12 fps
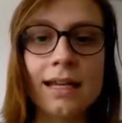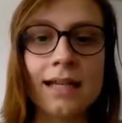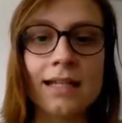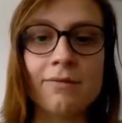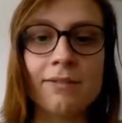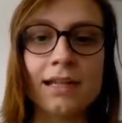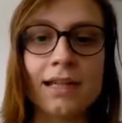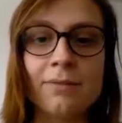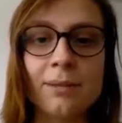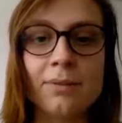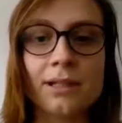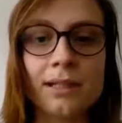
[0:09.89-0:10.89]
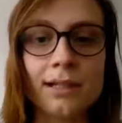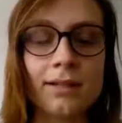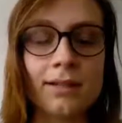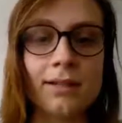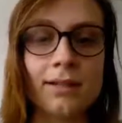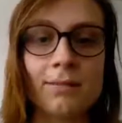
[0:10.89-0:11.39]
and if there have been
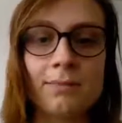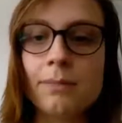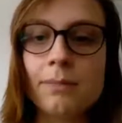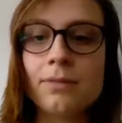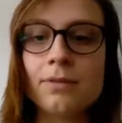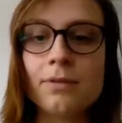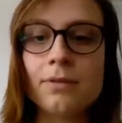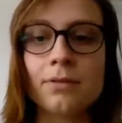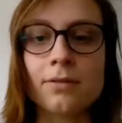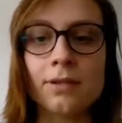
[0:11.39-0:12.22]
particular people